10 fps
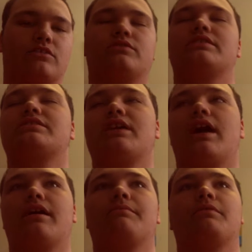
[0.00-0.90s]
So this
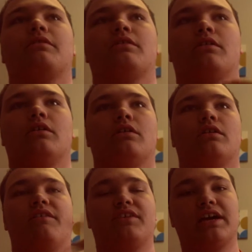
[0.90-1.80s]
time,
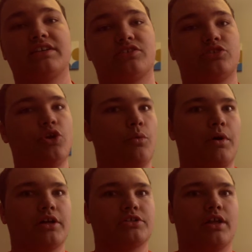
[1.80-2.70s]
if you guys don't
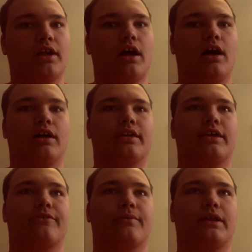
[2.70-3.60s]
watch a lot of
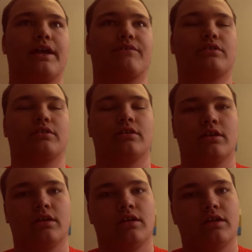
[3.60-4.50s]
hockey or whatever,
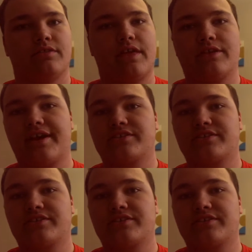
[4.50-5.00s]
then you